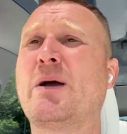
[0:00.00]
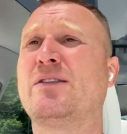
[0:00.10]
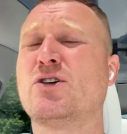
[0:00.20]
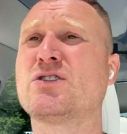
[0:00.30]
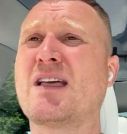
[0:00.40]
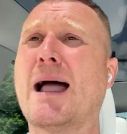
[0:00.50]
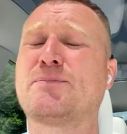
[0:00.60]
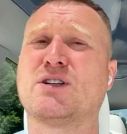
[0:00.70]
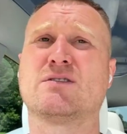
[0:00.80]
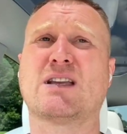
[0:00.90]
So anyway, those are the
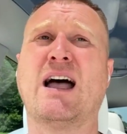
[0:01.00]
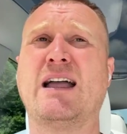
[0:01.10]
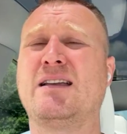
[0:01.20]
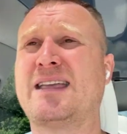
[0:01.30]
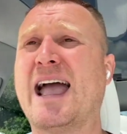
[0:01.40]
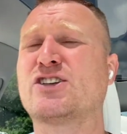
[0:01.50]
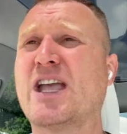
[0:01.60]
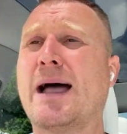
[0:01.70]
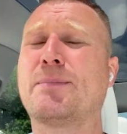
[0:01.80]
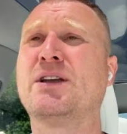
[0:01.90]
options.
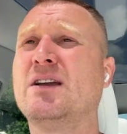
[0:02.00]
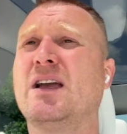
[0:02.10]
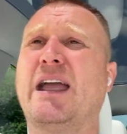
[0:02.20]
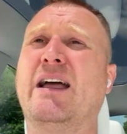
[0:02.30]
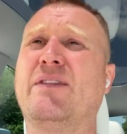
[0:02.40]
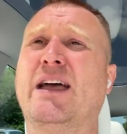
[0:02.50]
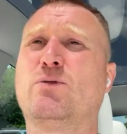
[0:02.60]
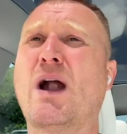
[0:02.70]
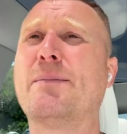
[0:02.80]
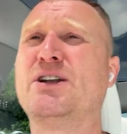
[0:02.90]
Cash App, and
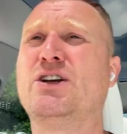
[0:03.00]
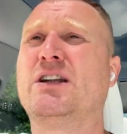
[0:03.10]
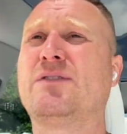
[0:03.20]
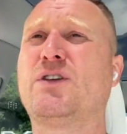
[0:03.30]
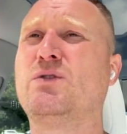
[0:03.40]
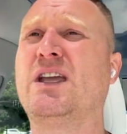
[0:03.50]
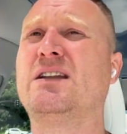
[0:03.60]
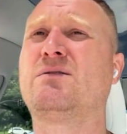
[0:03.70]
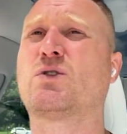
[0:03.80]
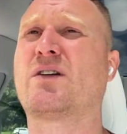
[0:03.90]
then Robinhood if you
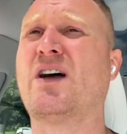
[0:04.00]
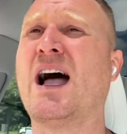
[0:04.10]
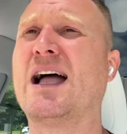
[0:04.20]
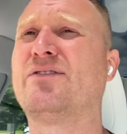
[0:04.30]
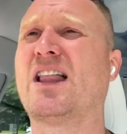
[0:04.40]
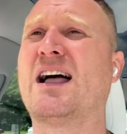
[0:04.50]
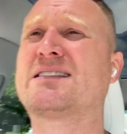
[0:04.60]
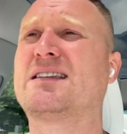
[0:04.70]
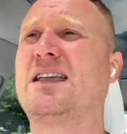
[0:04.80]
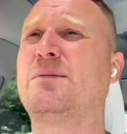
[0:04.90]
need sort of a high
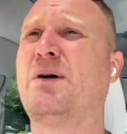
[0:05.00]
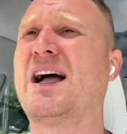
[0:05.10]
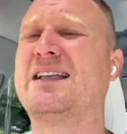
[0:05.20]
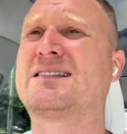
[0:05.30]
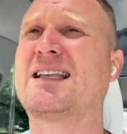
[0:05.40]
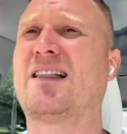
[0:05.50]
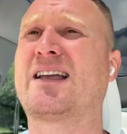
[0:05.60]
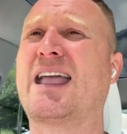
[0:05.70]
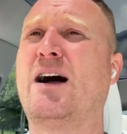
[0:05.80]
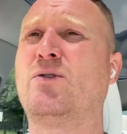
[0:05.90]
velocity buy and
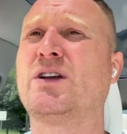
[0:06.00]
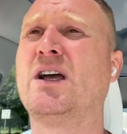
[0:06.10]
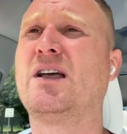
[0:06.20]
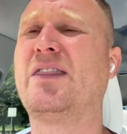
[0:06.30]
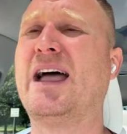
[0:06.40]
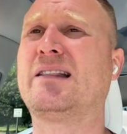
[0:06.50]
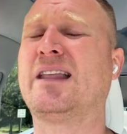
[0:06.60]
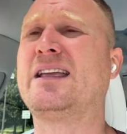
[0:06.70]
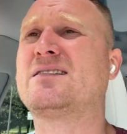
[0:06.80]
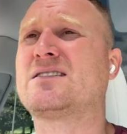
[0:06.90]
sell account
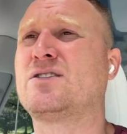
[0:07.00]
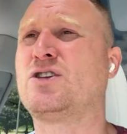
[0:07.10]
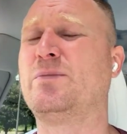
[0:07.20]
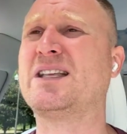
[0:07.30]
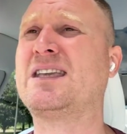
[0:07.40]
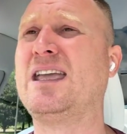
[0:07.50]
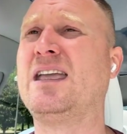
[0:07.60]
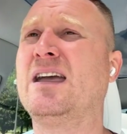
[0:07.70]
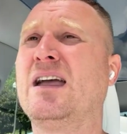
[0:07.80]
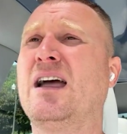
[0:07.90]
that links to
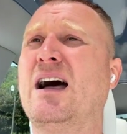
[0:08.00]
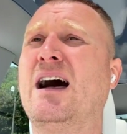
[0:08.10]
BitKey.